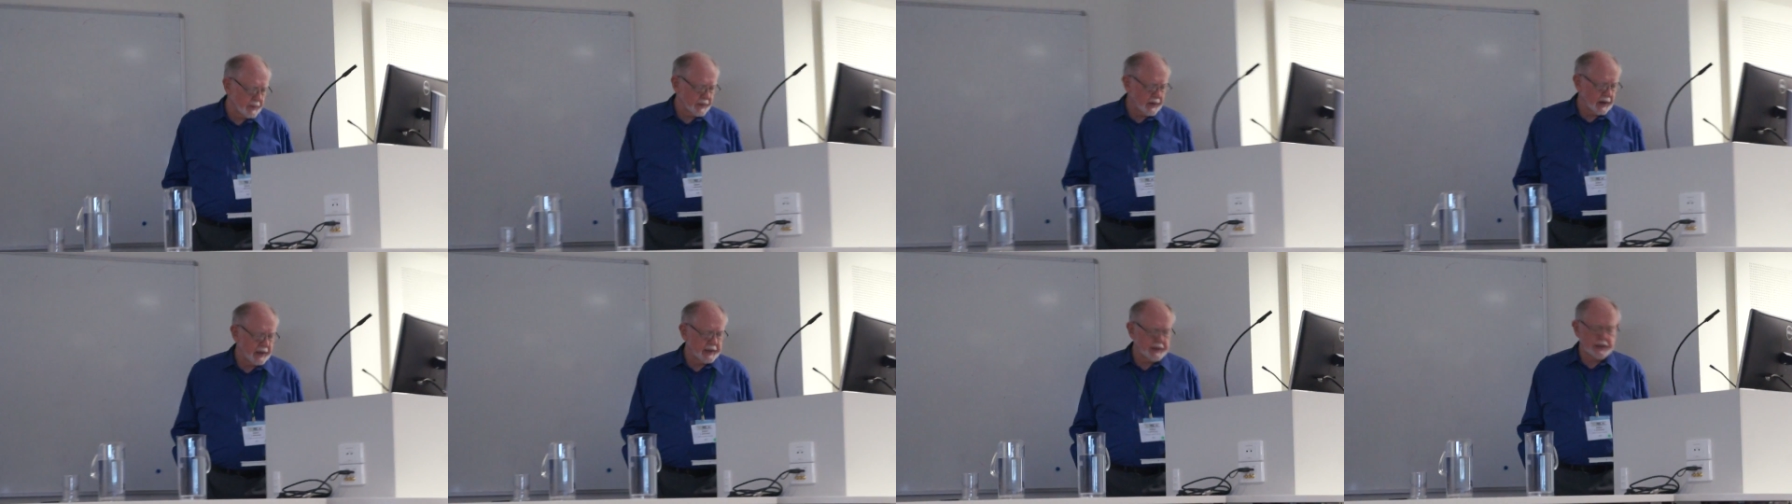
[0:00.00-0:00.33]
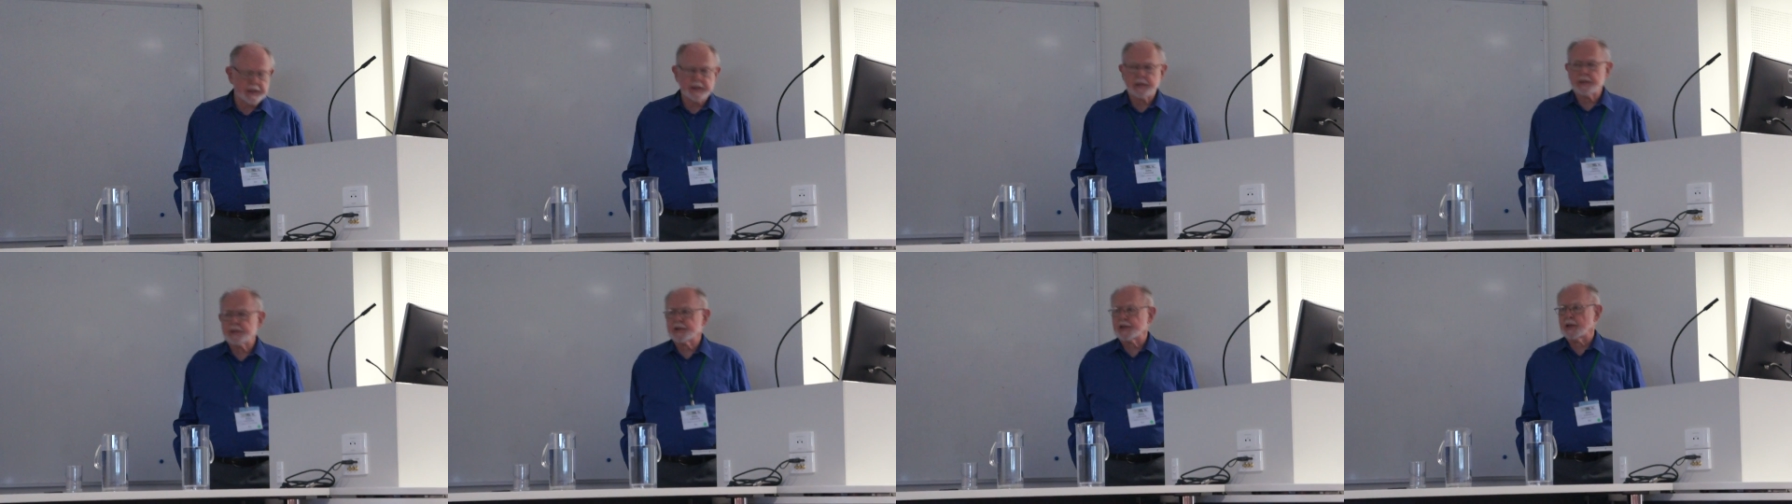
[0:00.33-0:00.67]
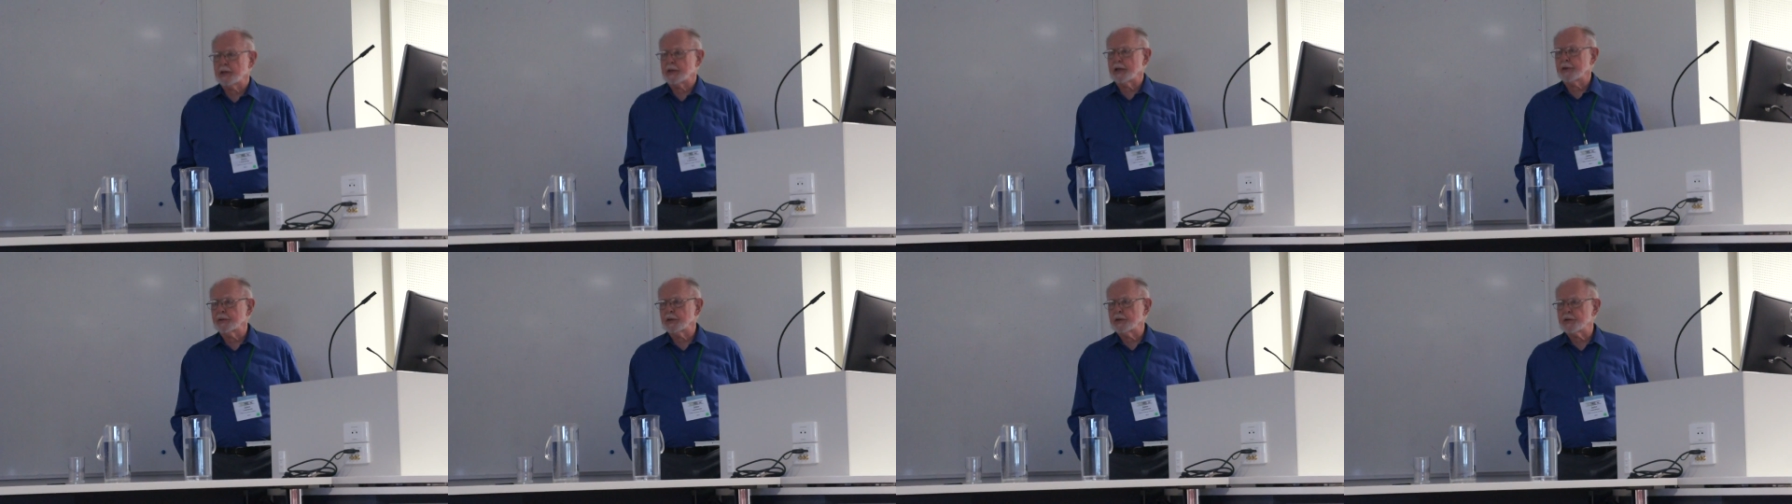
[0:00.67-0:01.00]
with ideas
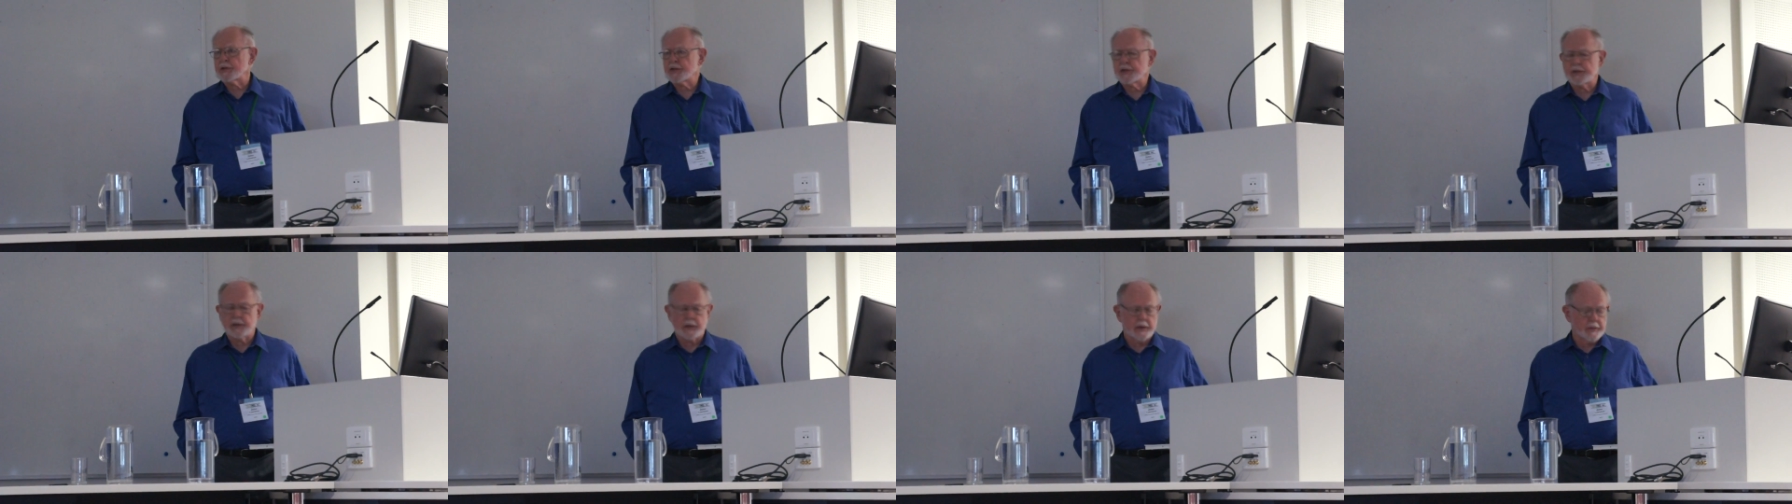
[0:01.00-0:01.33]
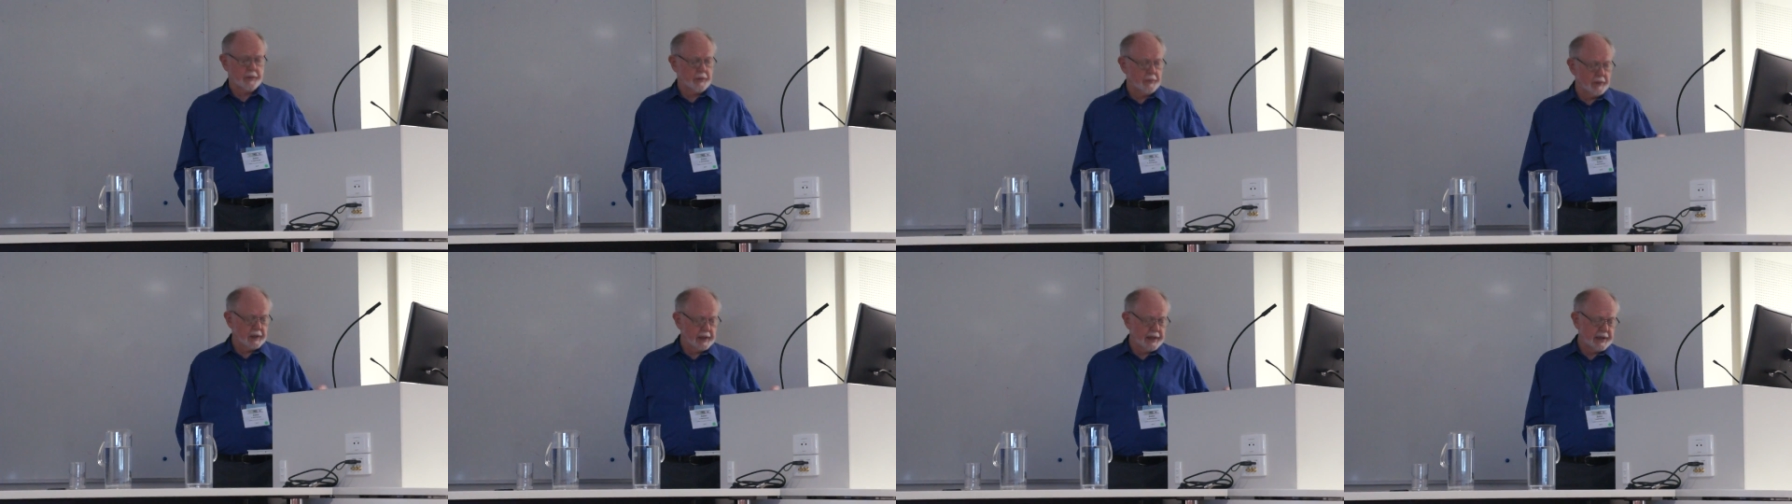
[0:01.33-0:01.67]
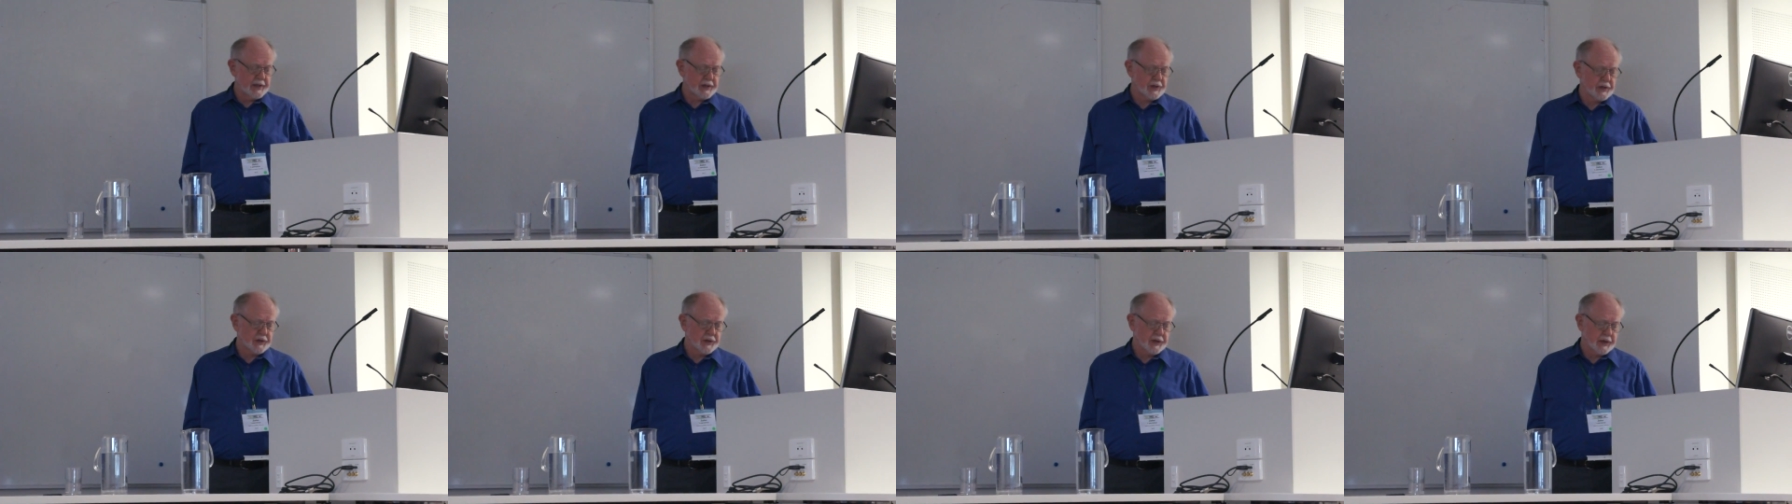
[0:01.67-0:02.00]
on evolutionary
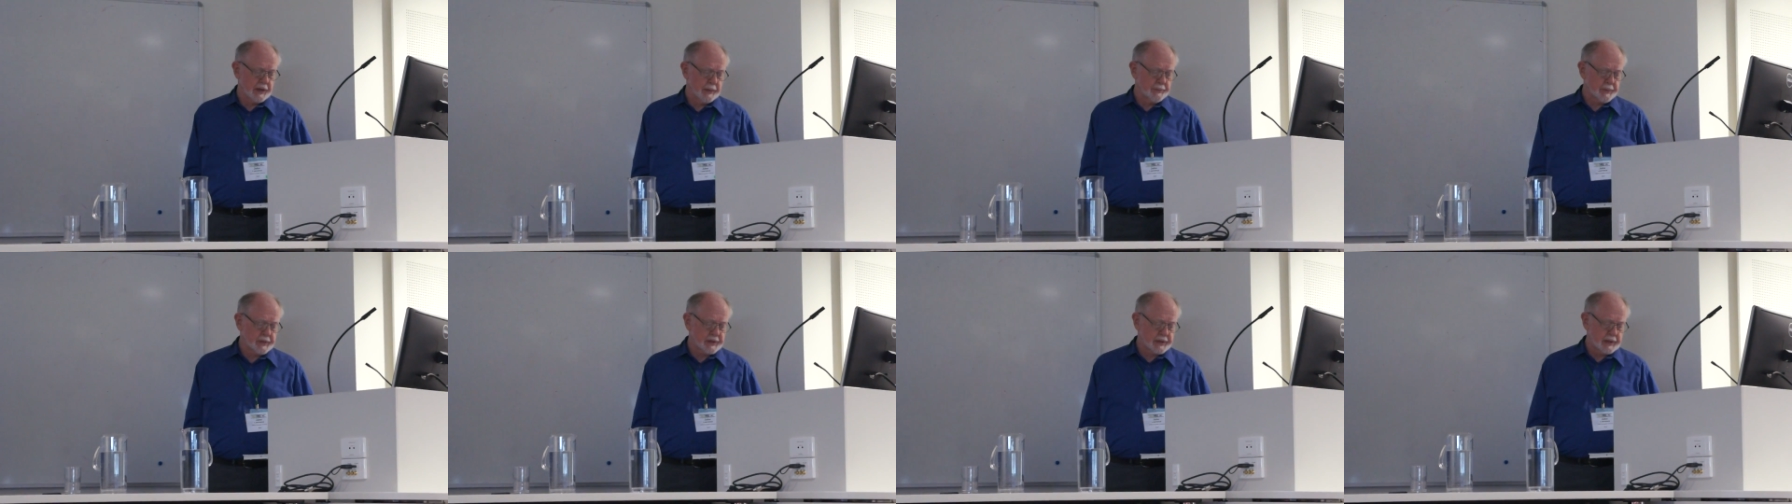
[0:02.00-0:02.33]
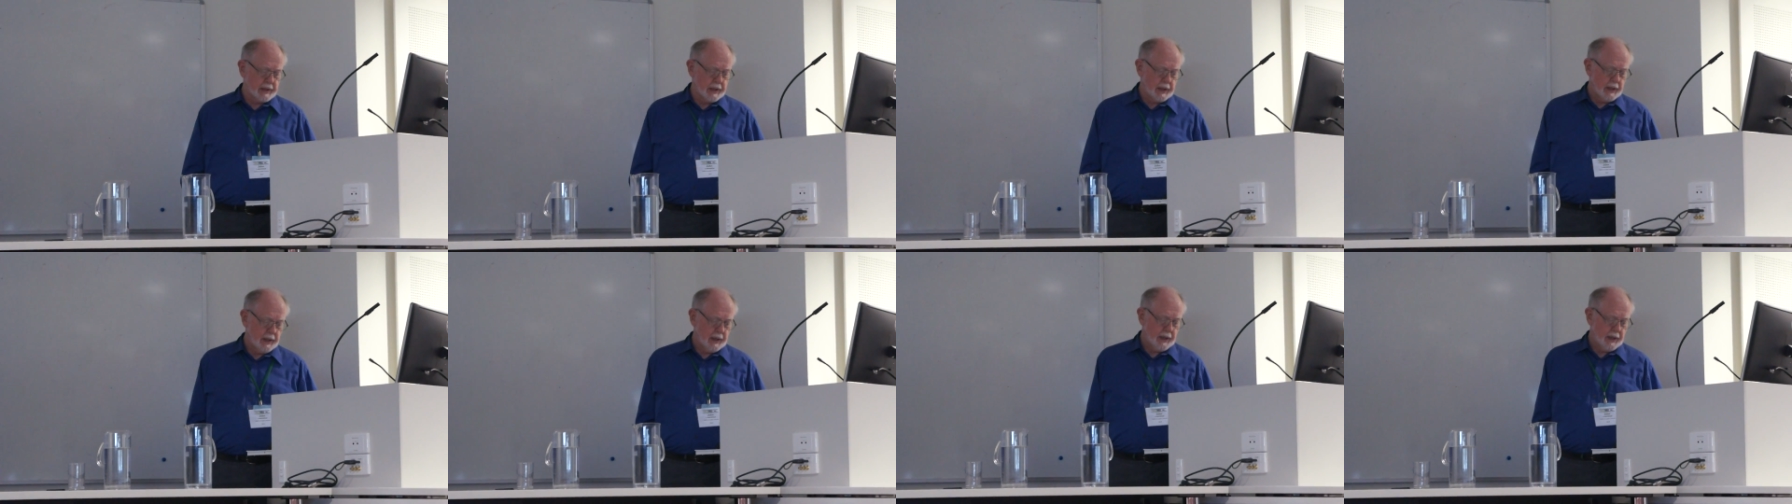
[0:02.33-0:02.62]
relationships,